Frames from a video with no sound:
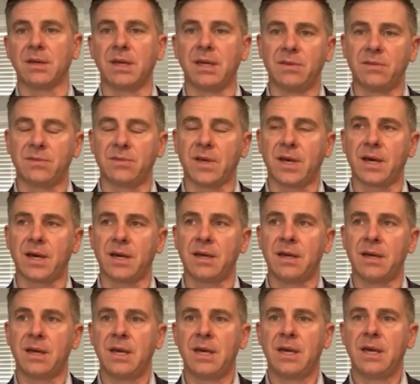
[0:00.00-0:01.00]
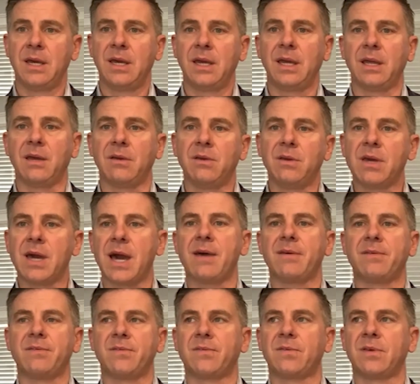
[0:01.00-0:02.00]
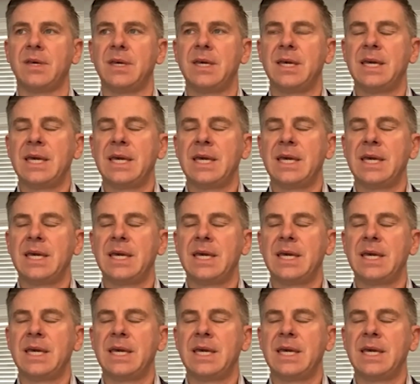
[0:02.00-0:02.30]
It's, you know, you guys,